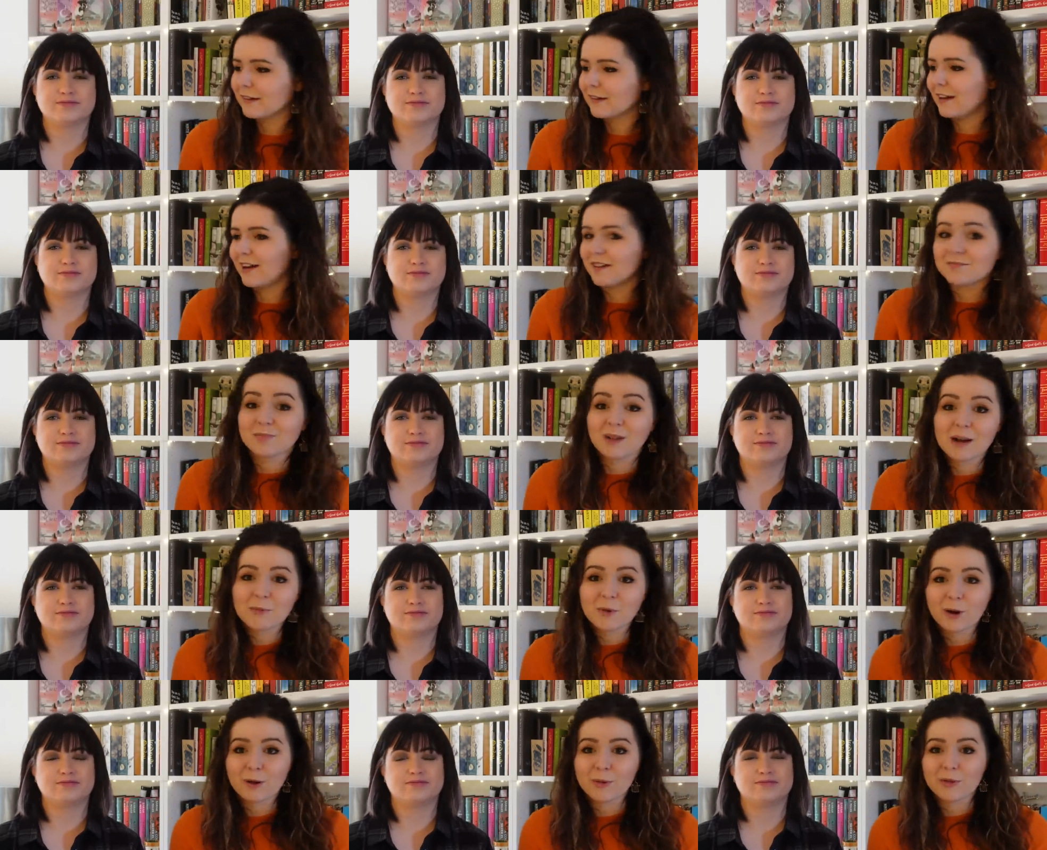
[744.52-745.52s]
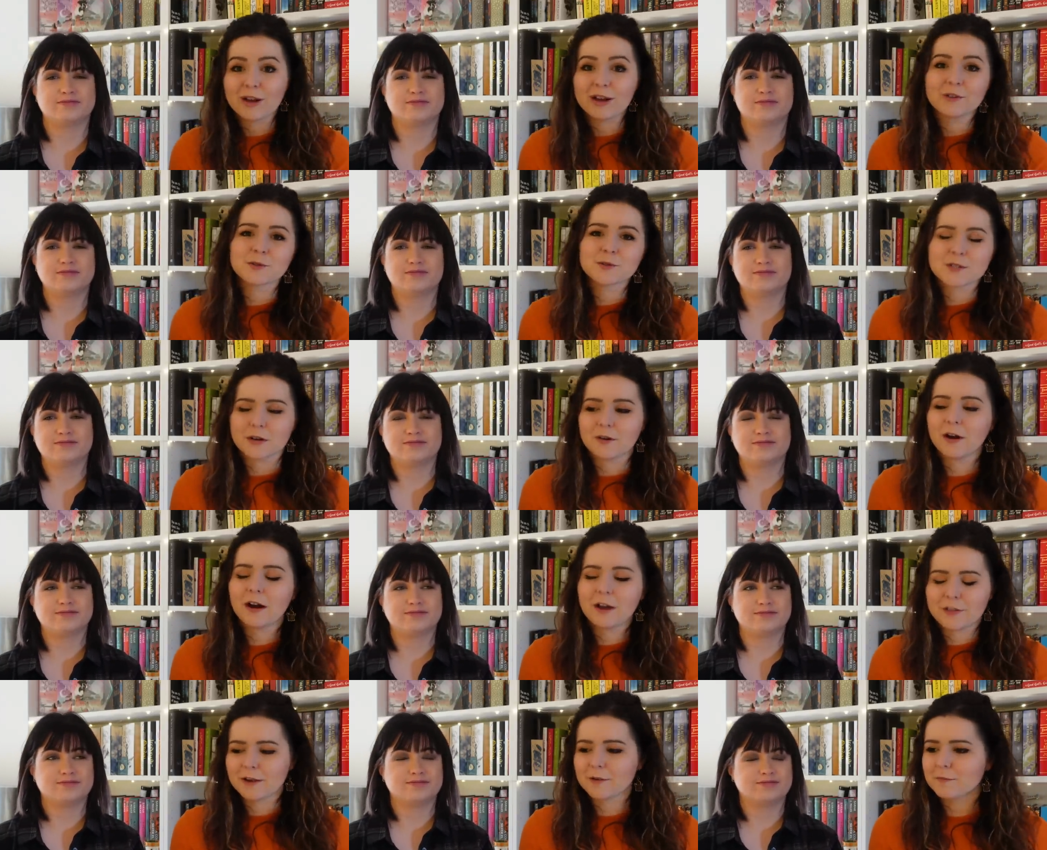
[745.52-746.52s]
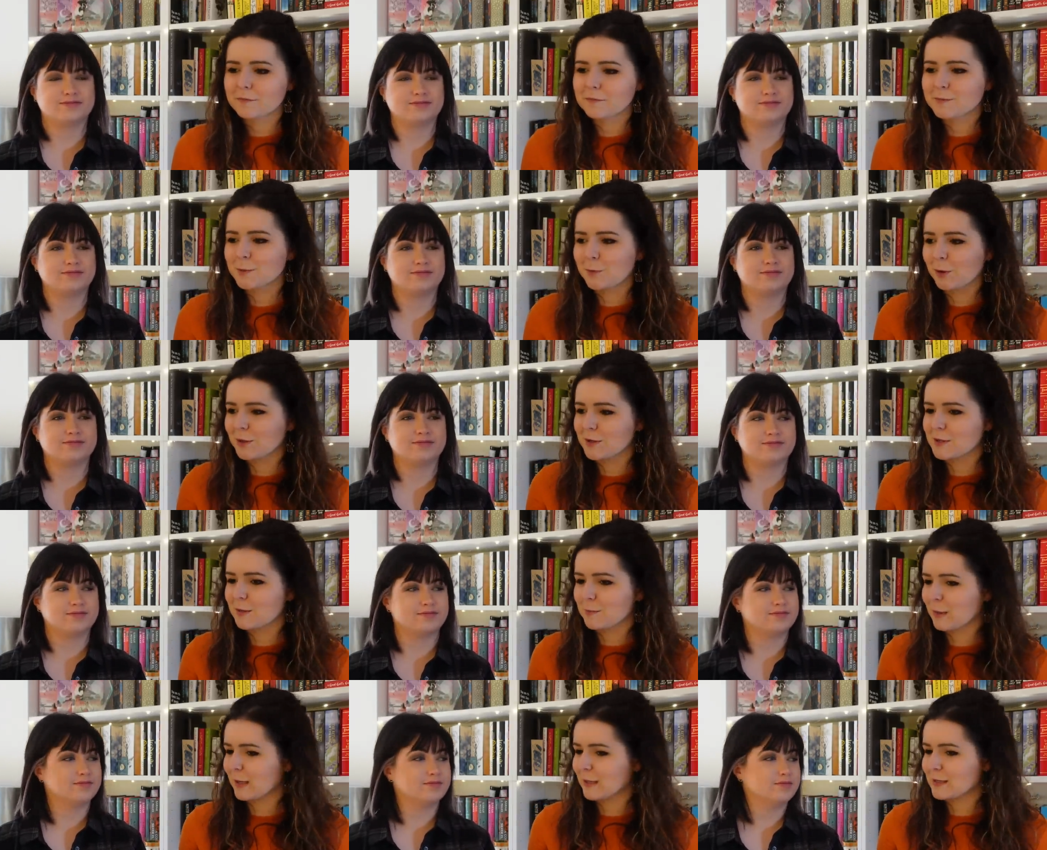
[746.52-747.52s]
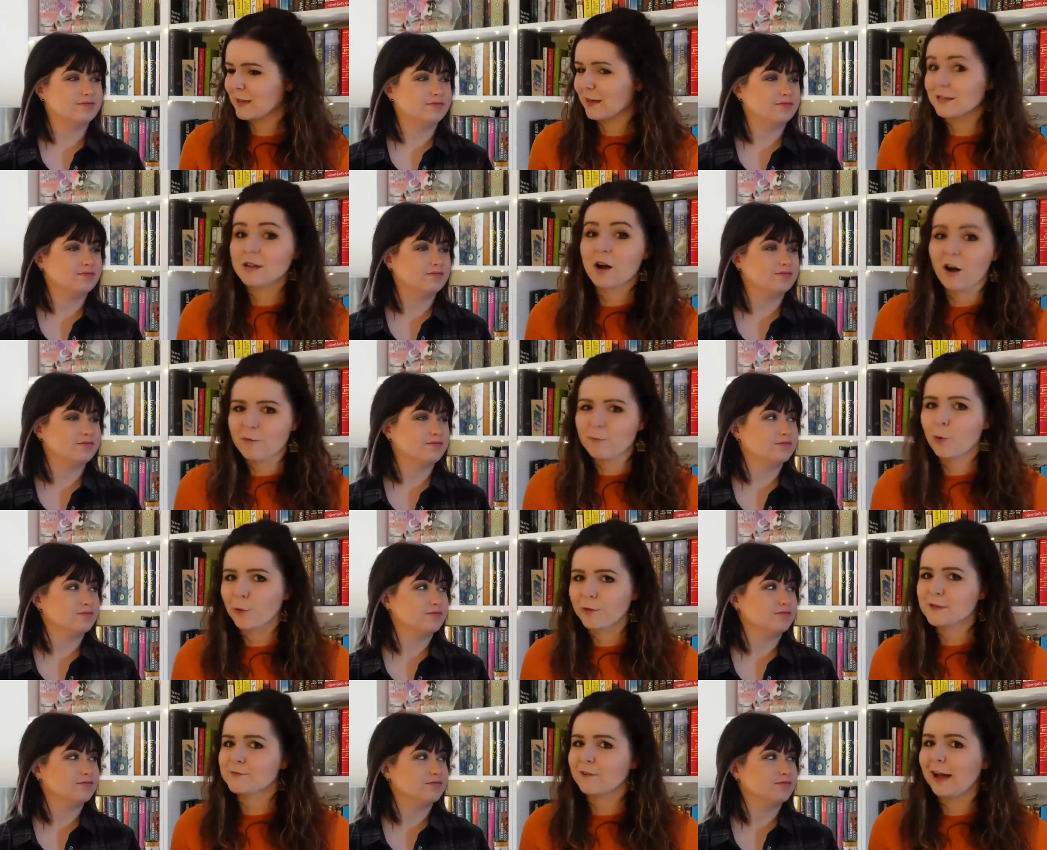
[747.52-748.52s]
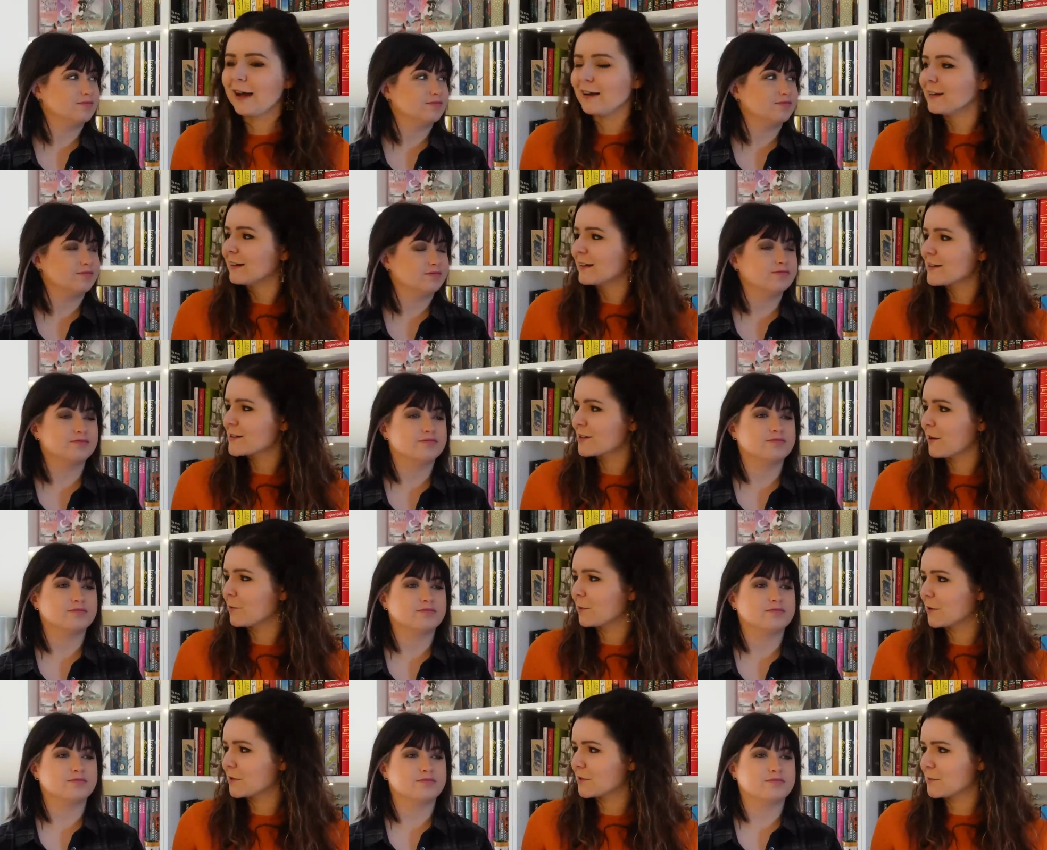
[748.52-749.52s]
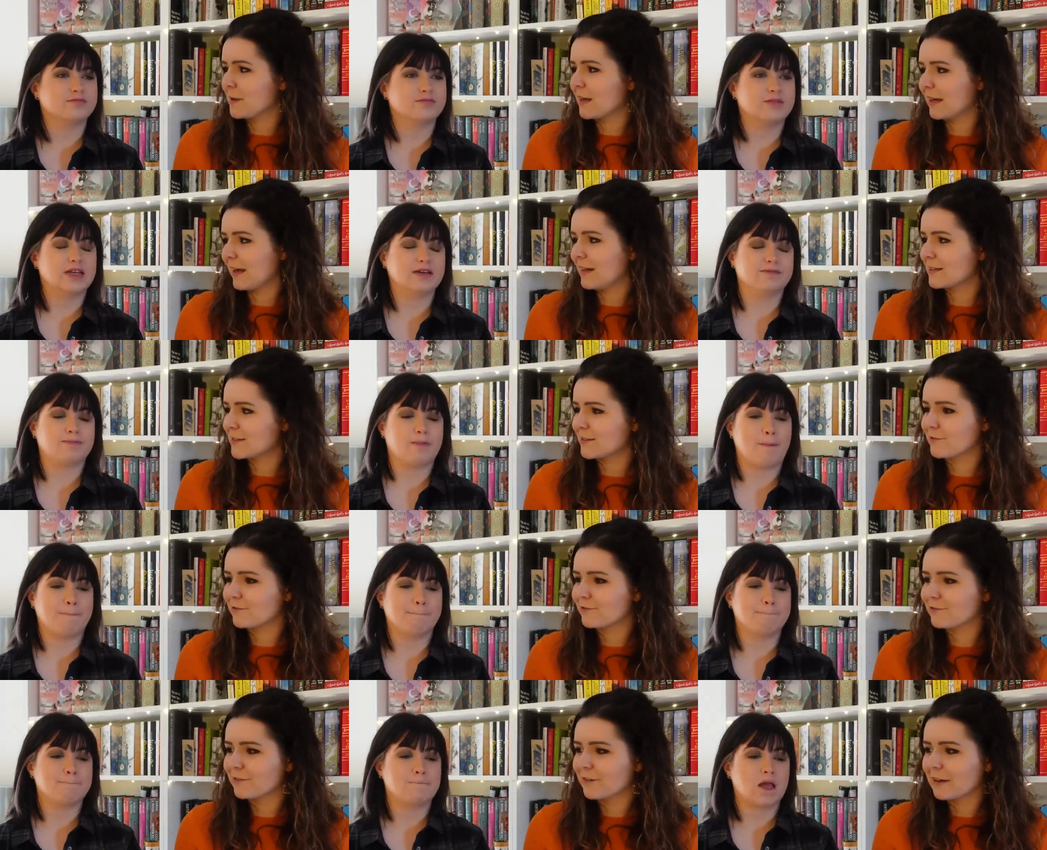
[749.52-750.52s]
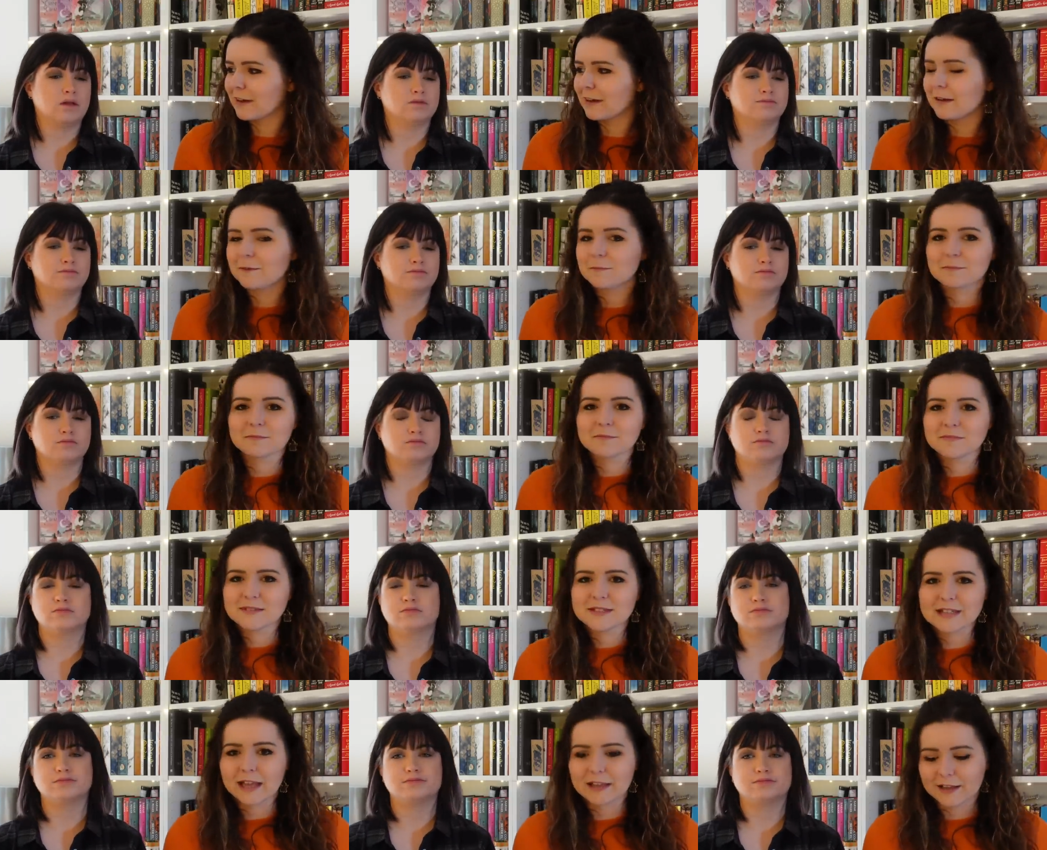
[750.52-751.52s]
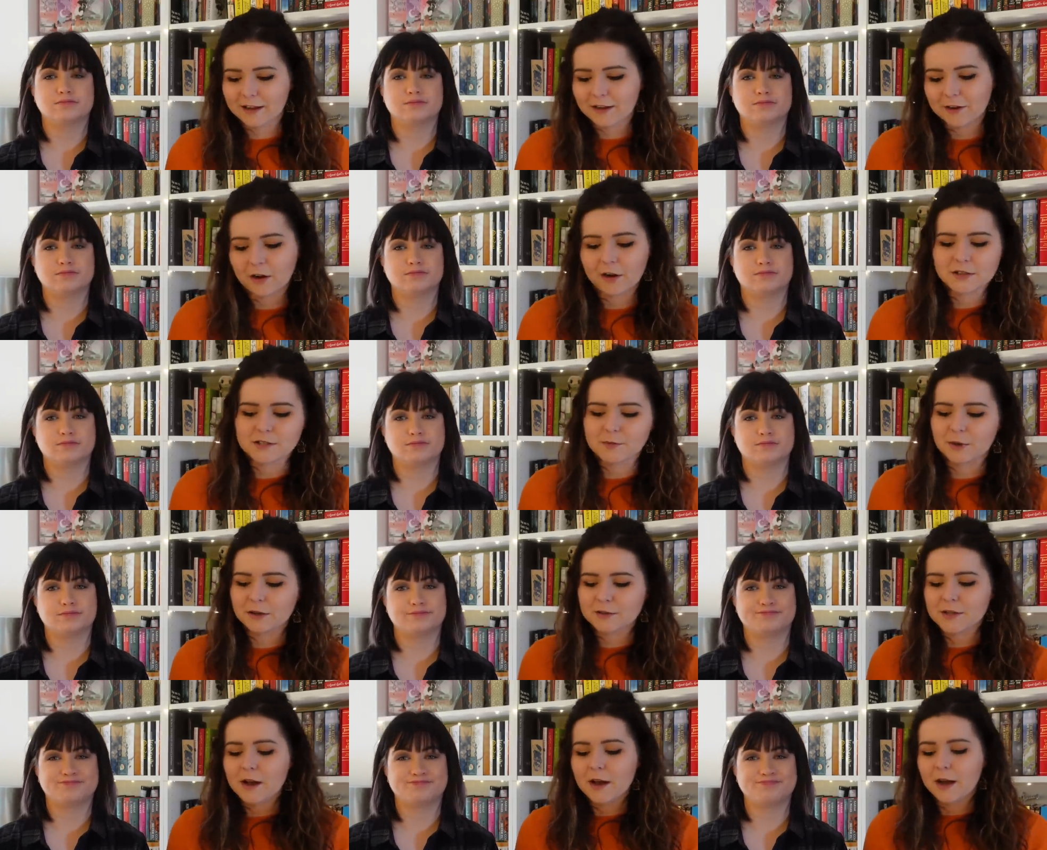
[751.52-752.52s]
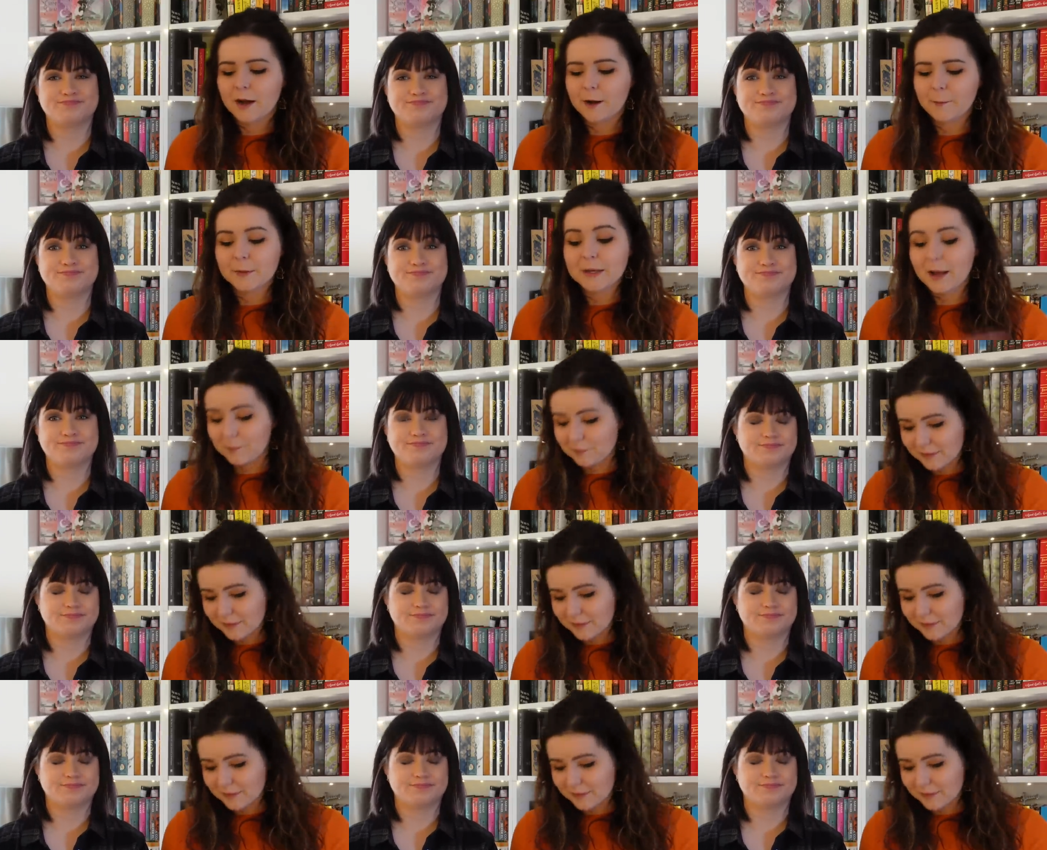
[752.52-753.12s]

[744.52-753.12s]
Speaker 1: yeah, I'm all right with that. And also, I think to be honest, the biggest thing is I bought this flat, so it wouldn't just be a case yeah. of selling it and going somewhere else. Um, but yeah.